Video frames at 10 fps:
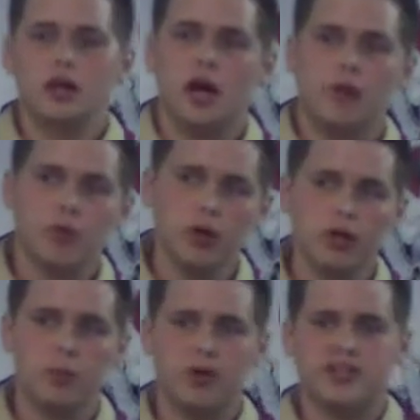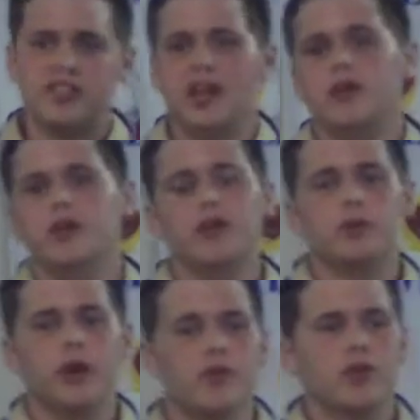God really put it together. He
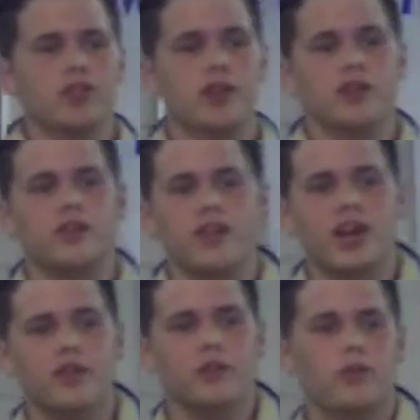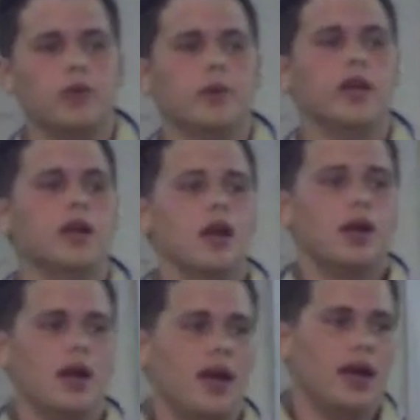threw everything together for me
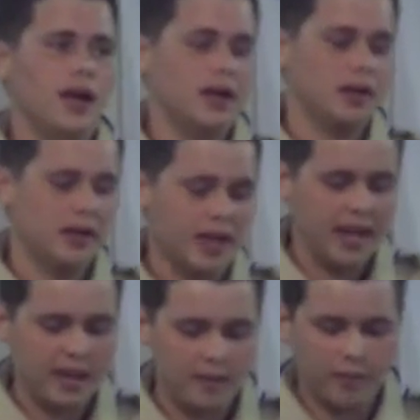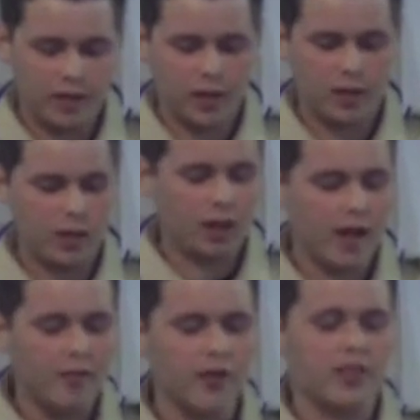and gave me
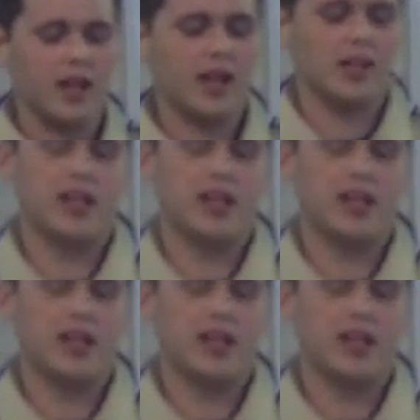everything I